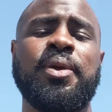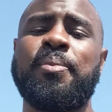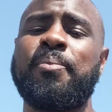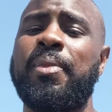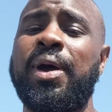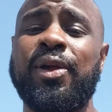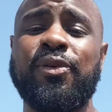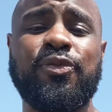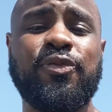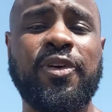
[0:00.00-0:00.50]

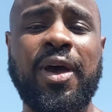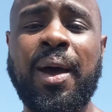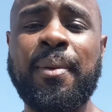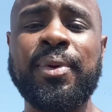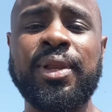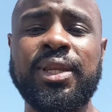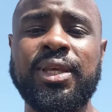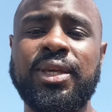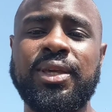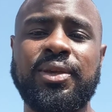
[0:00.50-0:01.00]
my
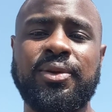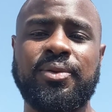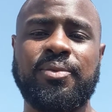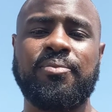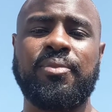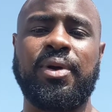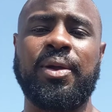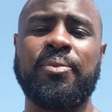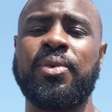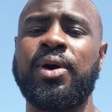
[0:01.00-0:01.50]
family,
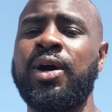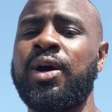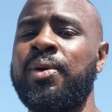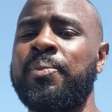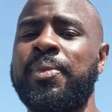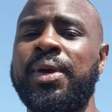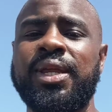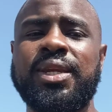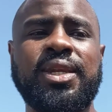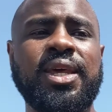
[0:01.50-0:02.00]
my
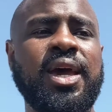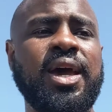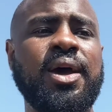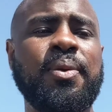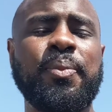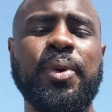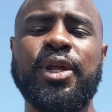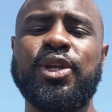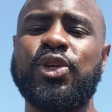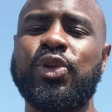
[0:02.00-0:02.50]
mom, my dad,
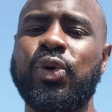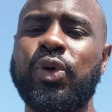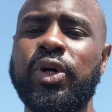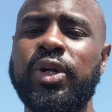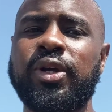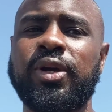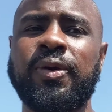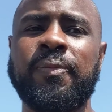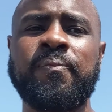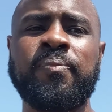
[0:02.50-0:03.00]
my
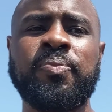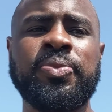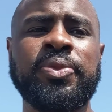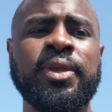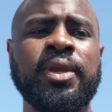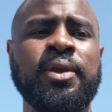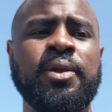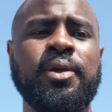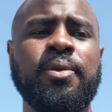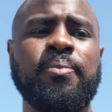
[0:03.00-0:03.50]
daughter,
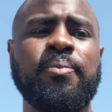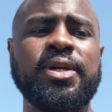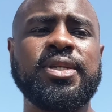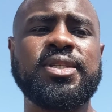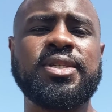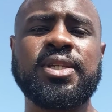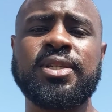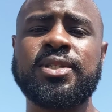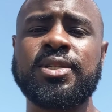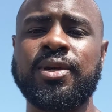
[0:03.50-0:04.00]
my
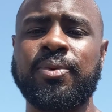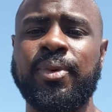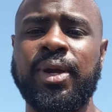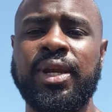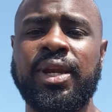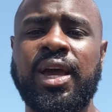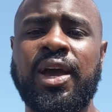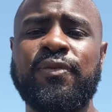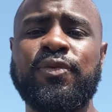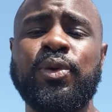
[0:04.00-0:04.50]
sister, my
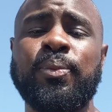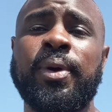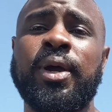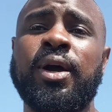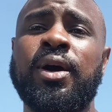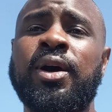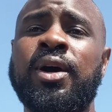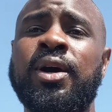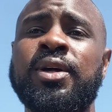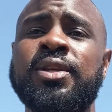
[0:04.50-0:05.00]
nephew, my
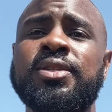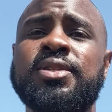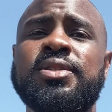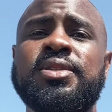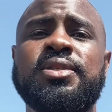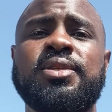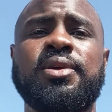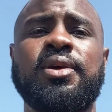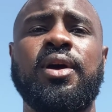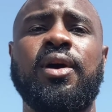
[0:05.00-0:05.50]

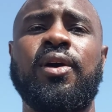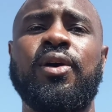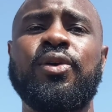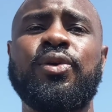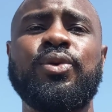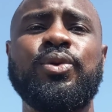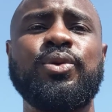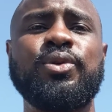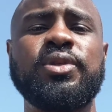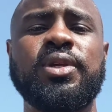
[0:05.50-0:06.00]
aunts,
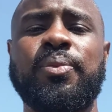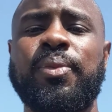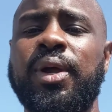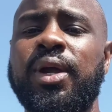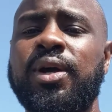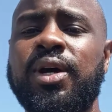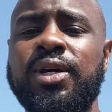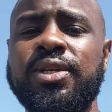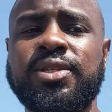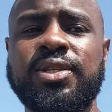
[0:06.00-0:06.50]
uncles, and my
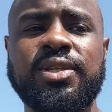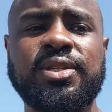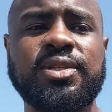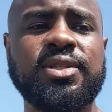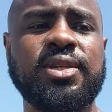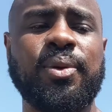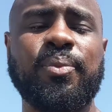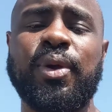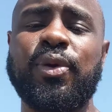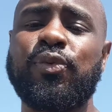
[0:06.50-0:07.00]
cousins,
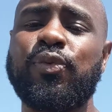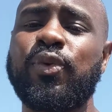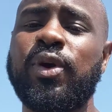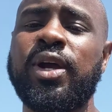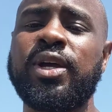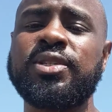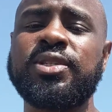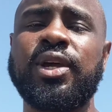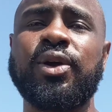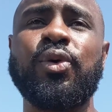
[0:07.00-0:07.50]
and my
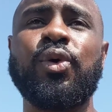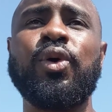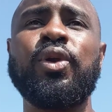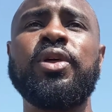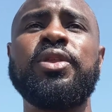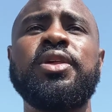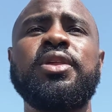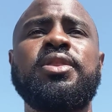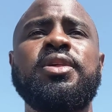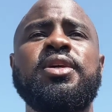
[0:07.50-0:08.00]
friends, like all
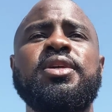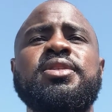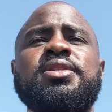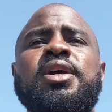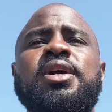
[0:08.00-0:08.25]
of the things